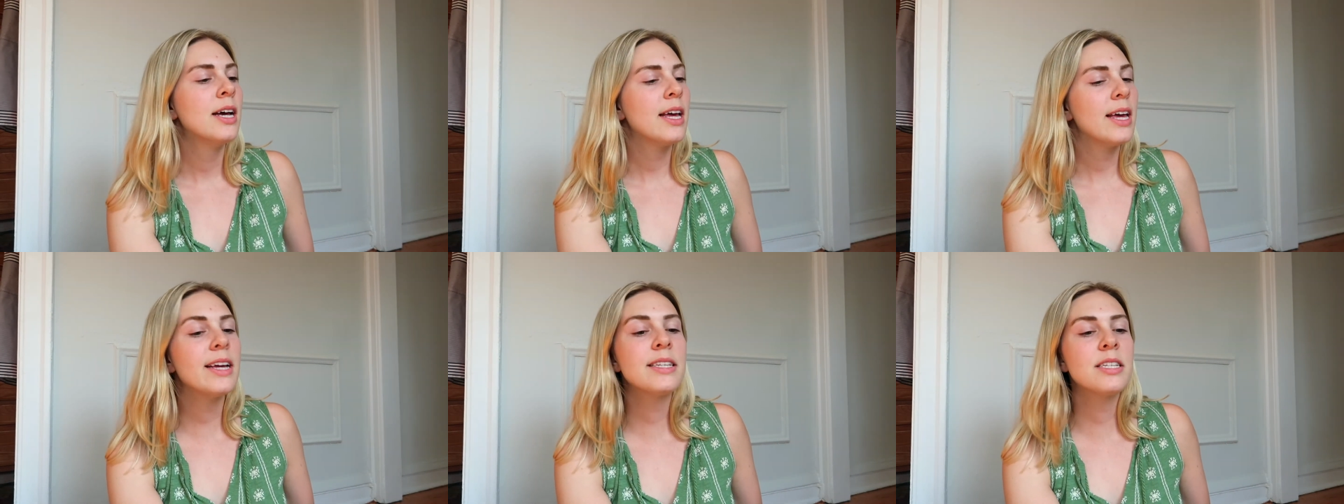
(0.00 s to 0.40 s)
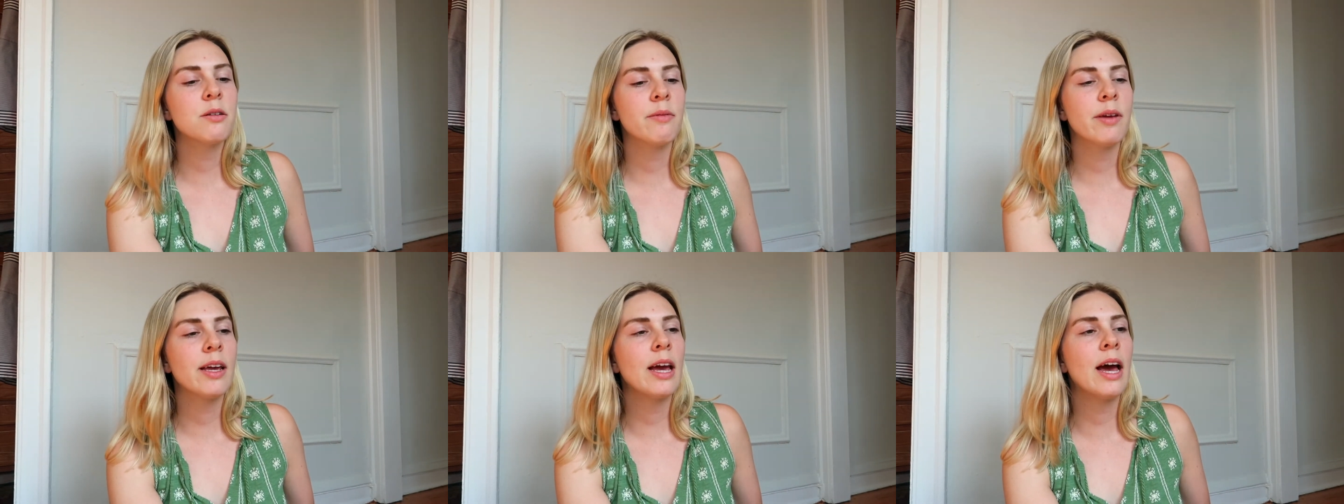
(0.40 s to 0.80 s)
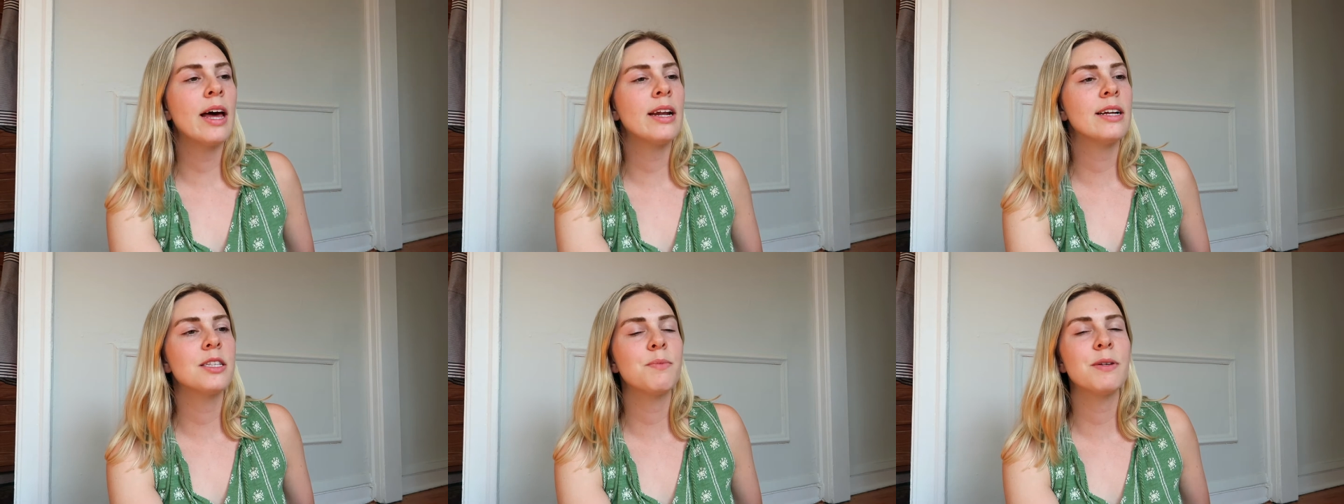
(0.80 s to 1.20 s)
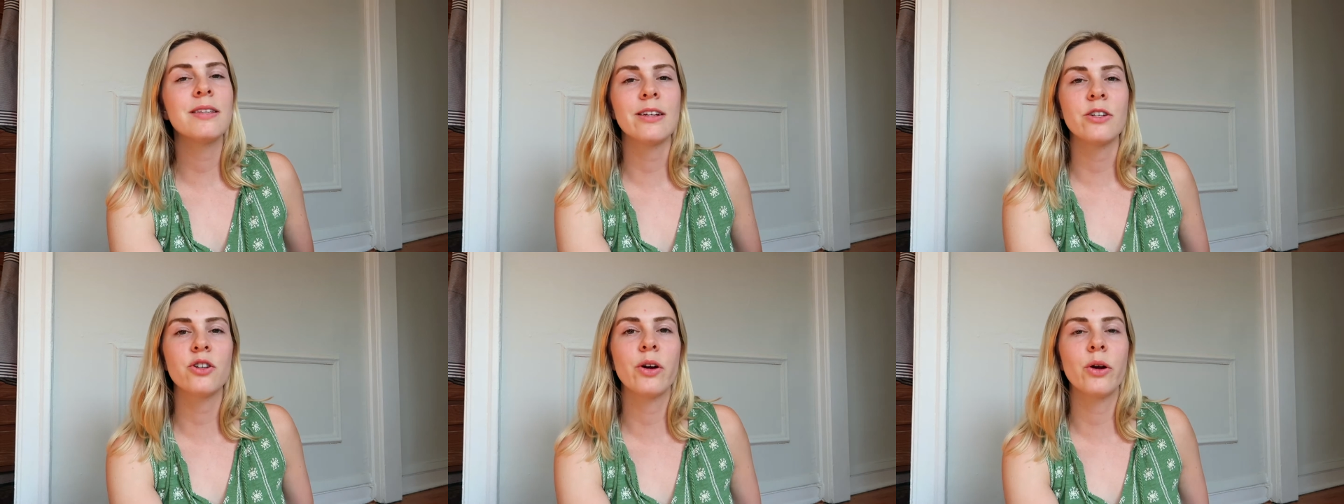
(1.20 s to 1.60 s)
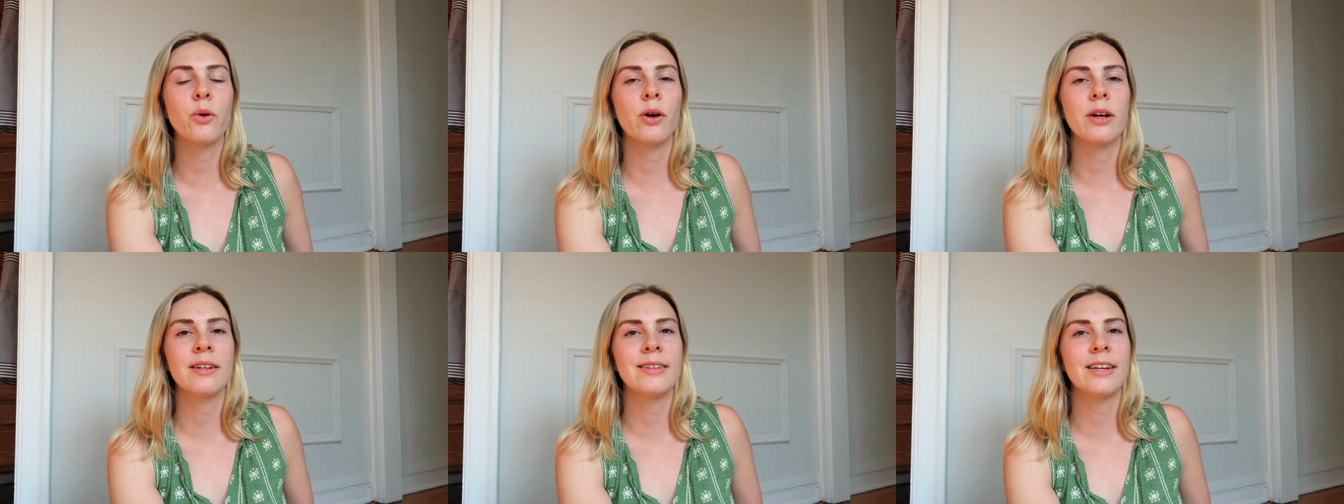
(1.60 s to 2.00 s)
it to me, and it's been such a great
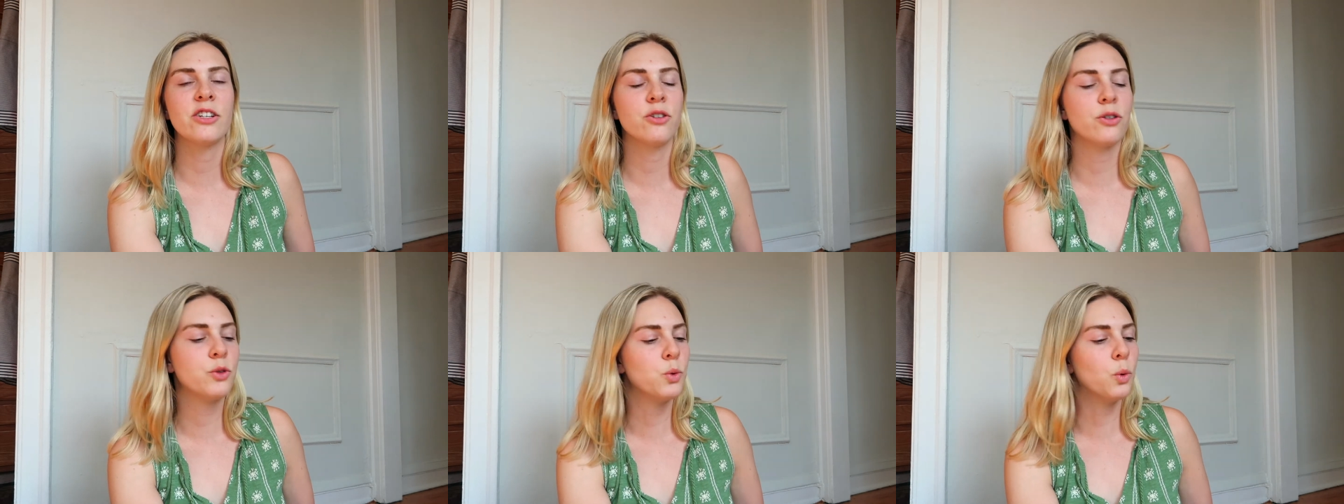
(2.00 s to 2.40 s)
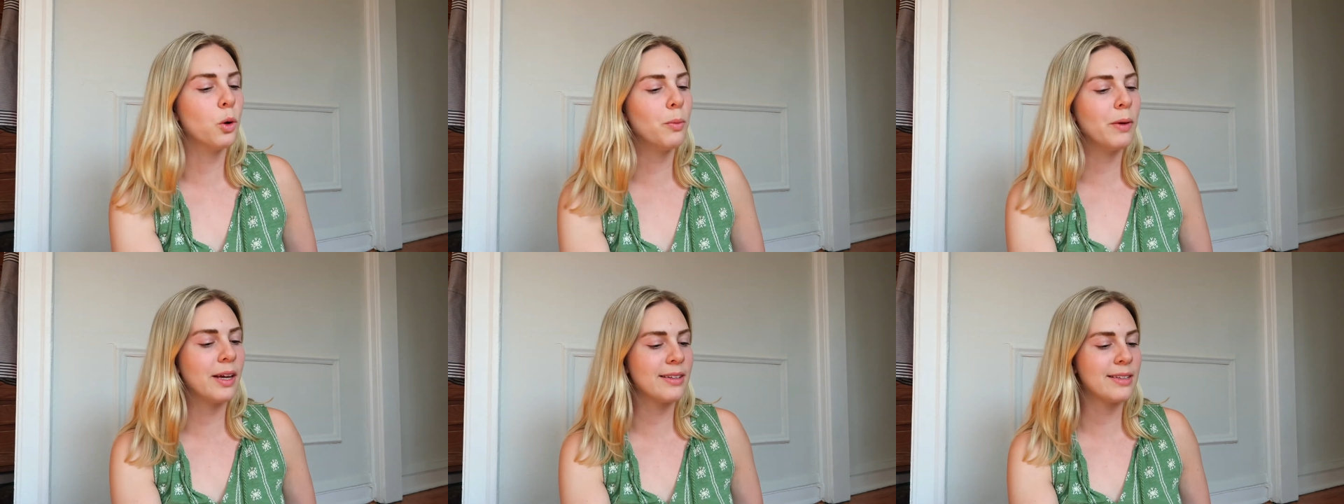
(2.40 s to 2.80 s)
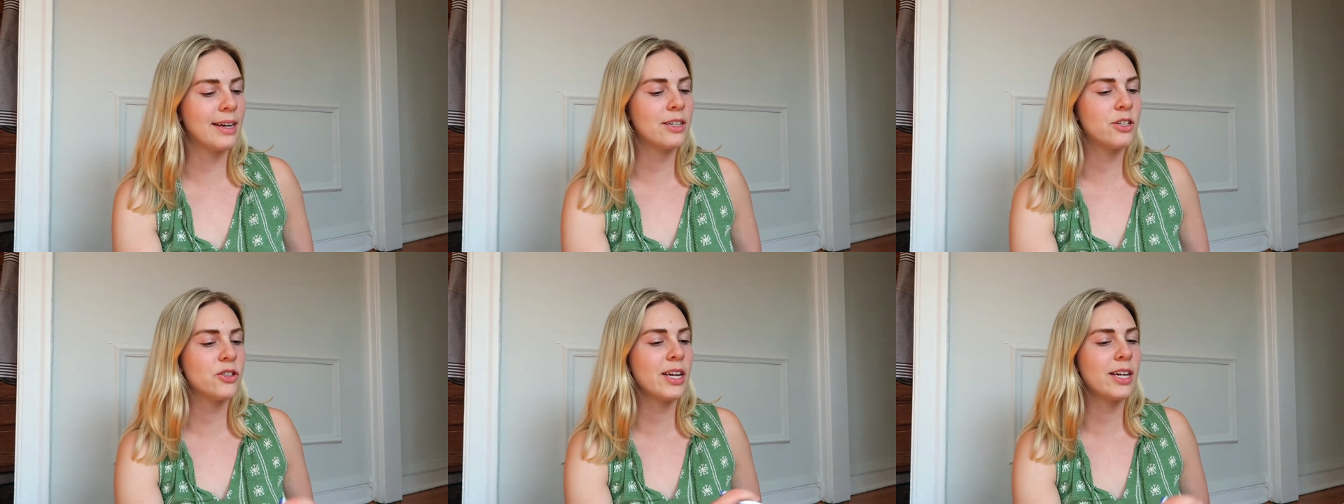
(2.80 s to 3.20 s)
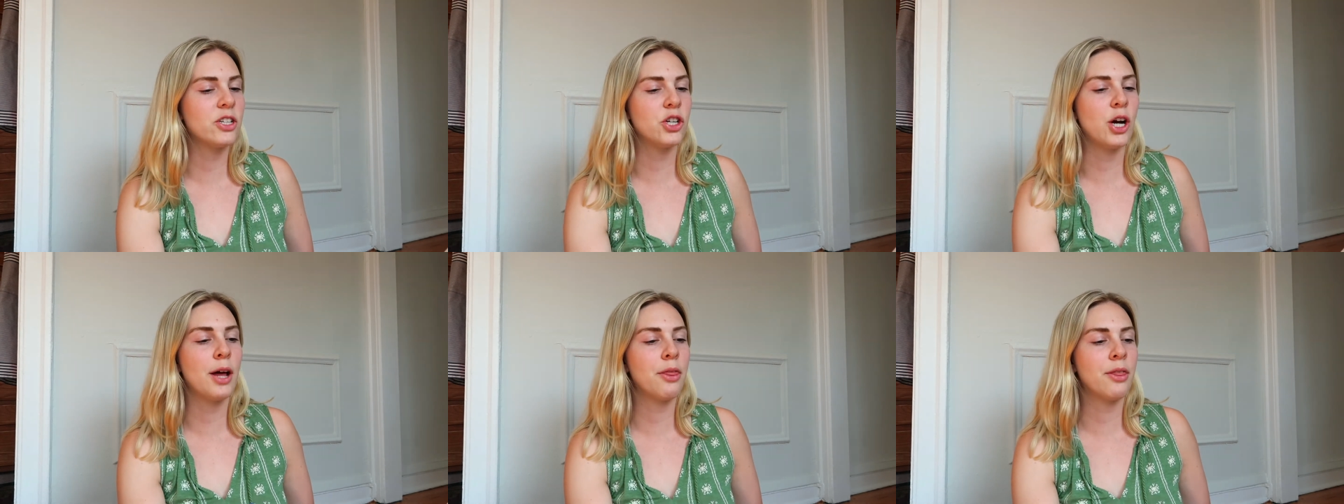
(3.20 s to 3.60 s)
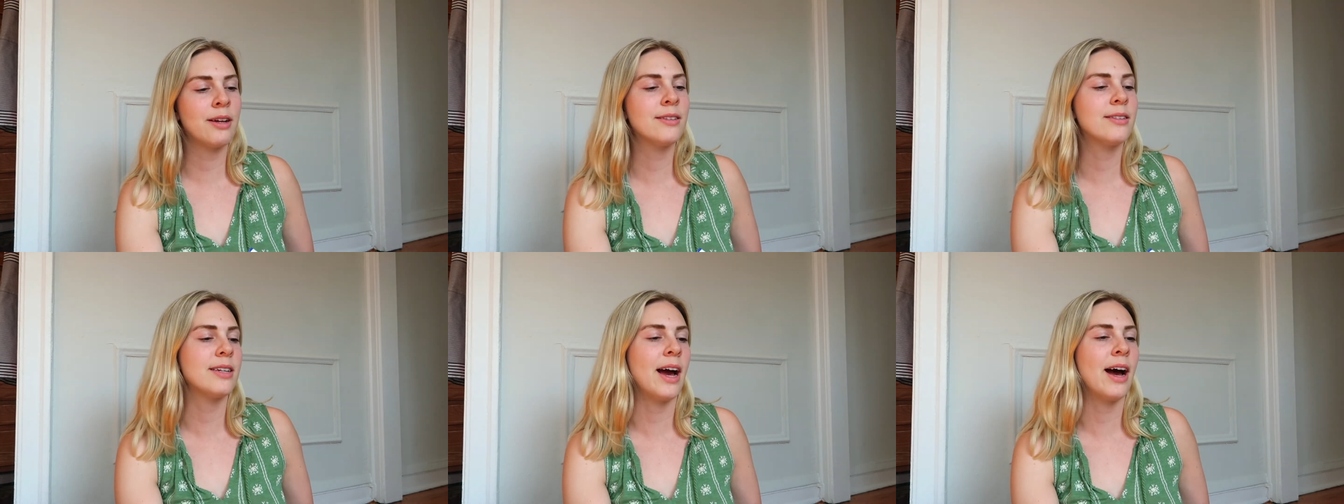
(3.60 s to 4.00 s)
organizational tool because I can just jot
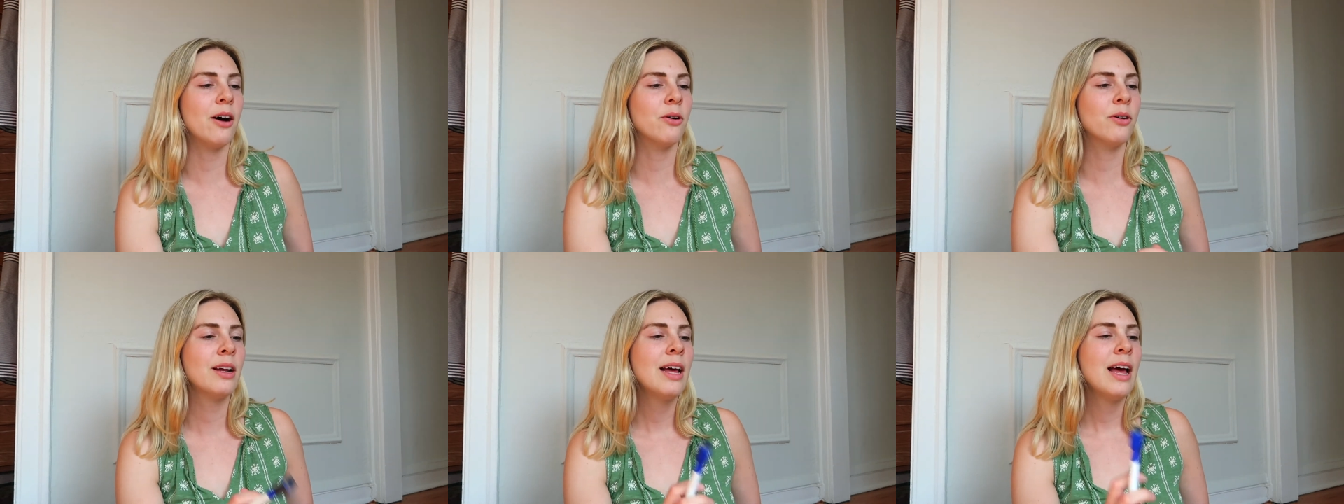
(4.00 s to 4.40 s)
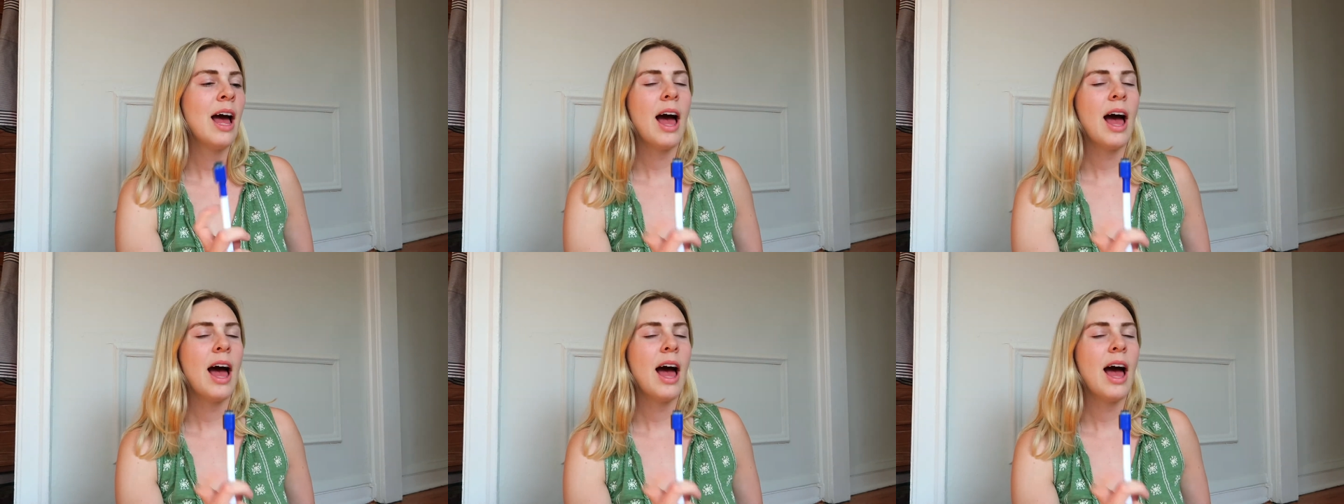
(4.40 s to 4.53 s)
things down,